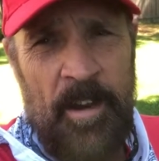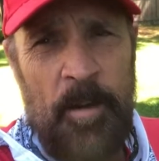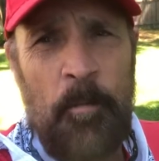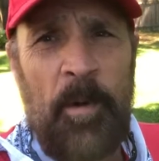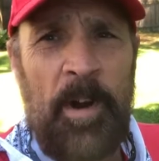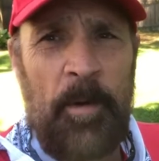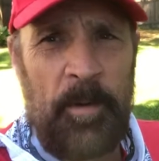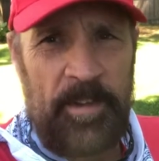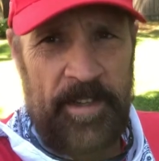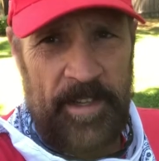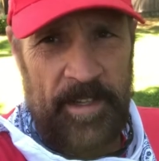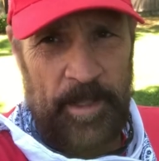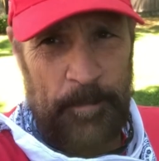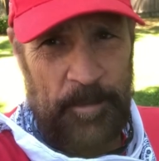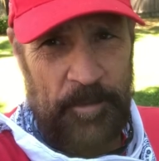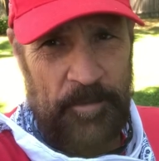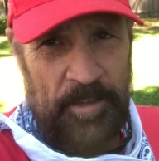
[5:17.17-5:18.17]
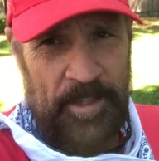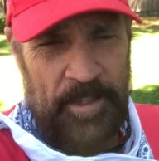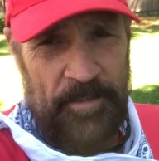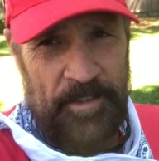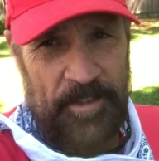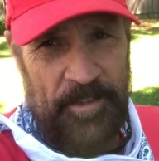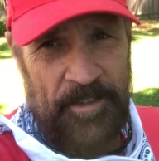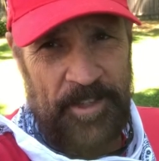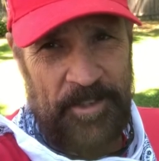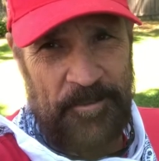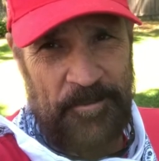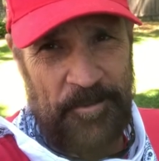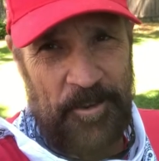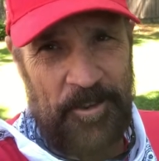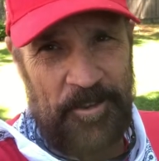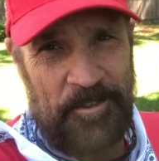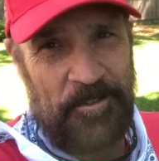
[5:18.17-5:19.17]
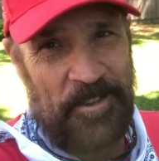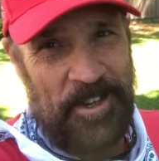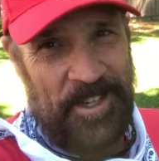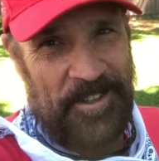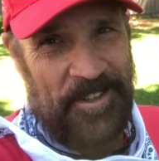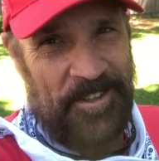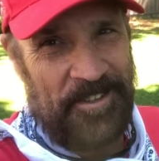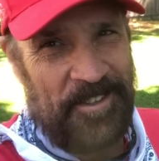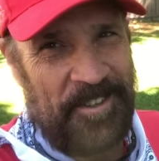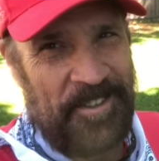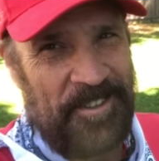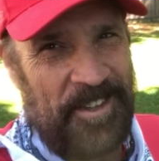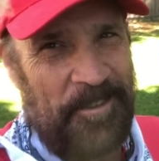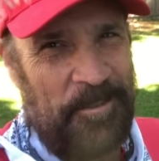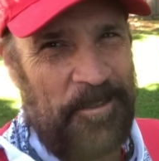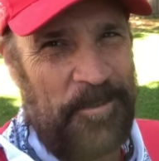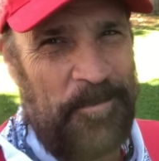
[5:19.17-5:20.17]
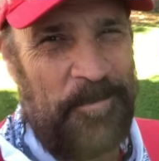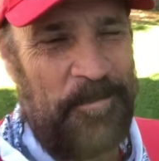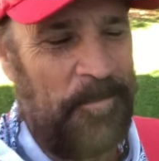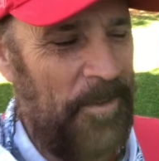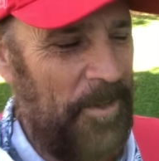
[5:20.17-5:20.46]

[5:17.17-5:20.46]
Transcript: when I went to the Olympic Training Center, they tra trained us because I was the,